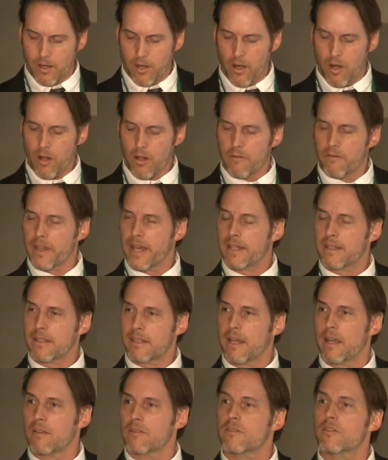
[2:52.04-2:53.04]
all of that
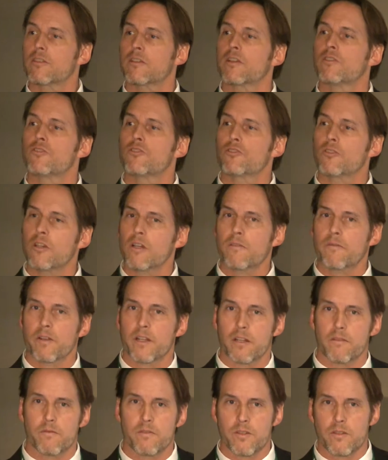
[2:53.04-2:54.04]
sounds to
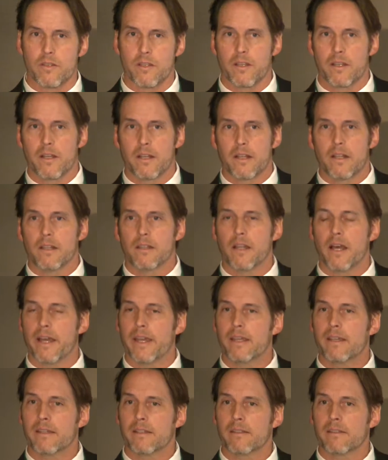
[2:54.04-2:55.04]
conservatives
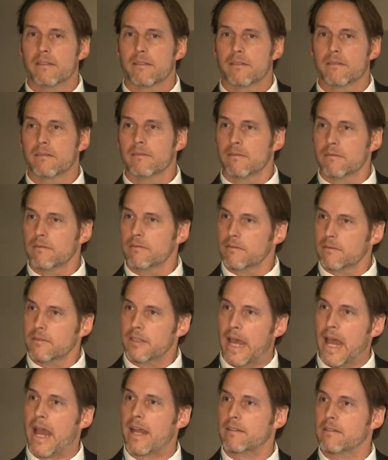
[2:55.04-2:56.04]
like
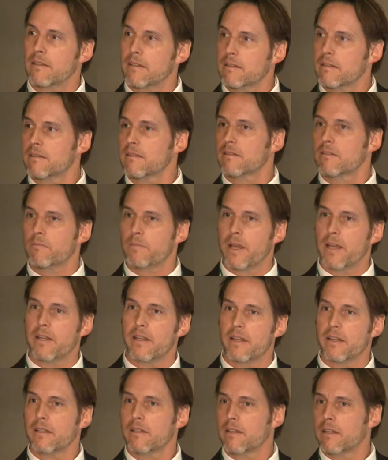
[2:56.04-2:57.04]
taxes,
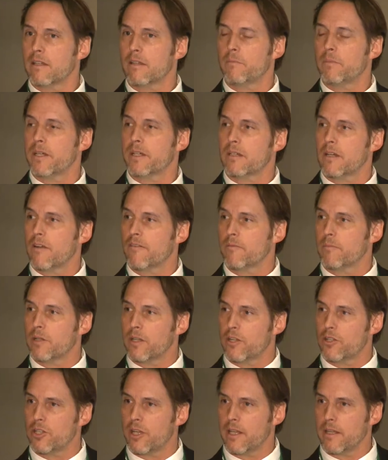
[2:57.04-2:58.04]
spending, and a big
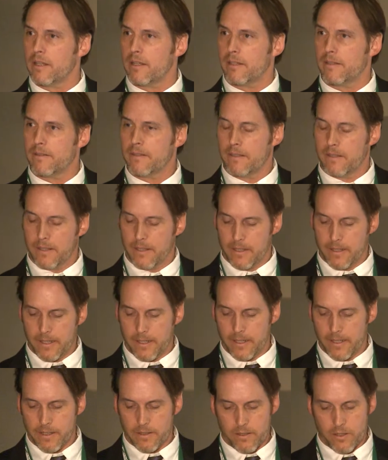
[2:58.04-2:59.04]
government agenda.
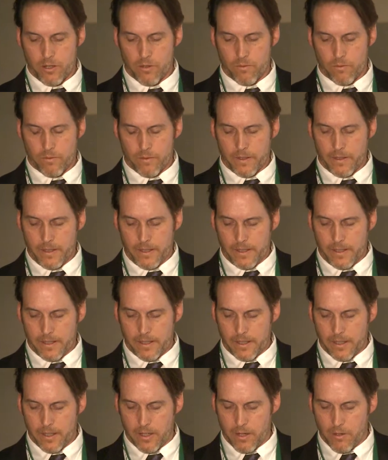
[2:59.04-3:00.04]
So,
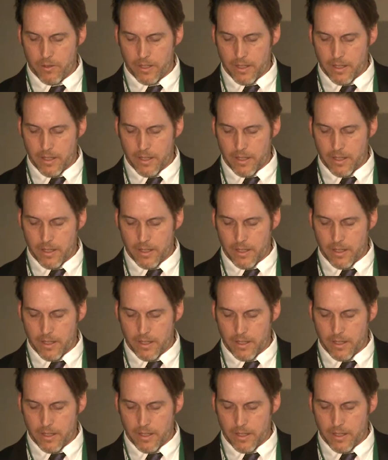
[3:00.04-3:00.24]
you know,